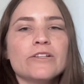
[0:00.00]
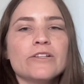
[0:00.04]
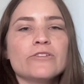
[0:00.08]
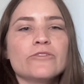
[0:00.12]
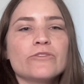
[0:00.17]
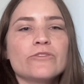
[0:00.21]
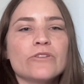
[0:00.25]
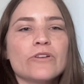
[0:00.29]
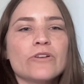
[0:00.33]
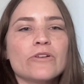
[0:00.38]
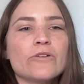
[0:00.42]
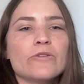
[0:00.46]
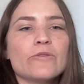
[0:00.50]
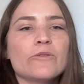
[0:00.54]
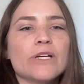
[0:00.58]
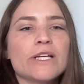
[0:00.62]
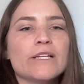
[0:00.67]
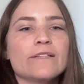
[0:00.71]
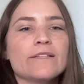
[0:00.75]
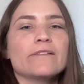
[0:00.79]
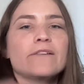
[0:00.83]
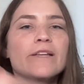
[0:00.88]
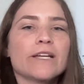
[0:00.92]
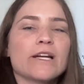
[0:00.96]
So
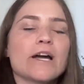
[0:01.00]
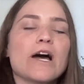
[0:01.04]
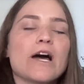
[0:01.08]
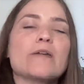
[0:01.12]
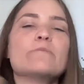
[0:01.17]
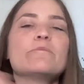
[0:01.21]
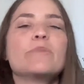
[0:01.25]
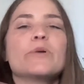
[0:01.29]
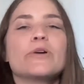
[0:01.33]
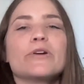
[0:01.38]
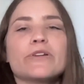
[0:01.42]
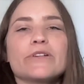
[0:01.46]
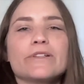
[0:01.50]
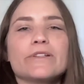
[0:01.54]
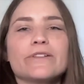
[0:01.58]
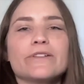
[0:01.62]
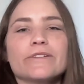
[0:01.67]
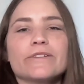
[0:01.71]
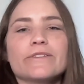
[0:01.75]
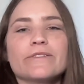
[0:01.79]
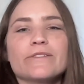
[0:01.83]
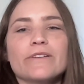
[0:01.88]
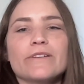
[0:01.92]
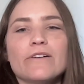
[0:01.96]
it like unburden
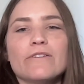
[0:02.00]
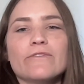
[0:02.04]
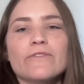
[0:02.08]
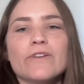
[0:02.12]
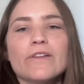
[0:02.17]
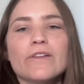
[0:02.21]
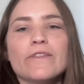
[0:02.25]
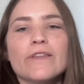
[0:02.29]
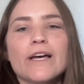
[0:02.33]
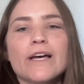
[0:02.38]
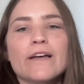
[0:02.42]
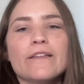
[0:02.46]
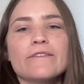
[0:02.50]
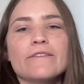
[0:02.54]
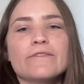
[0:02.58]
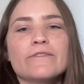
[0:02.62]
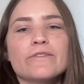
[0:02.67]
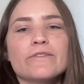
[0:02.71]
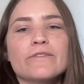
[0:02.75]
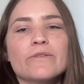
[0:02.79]
yourself on that.